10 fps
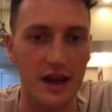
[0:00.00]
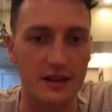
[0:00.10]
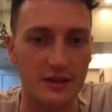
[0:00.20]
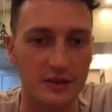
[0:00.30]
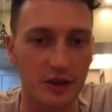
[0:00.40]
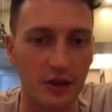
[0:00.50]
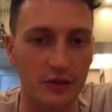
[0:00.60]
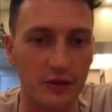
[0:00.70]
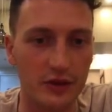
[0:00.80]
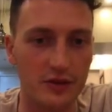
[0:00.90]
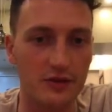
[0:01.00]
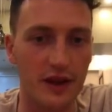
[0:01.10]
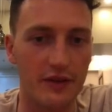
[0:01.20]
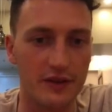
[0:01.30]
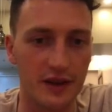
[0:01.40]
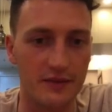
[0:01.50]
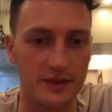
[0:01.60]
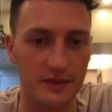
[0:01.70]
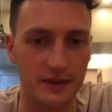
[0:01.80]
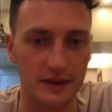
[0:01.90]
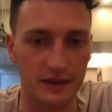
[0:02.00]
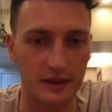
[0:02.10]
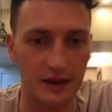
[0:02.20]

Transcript: So $1.42 for every time someone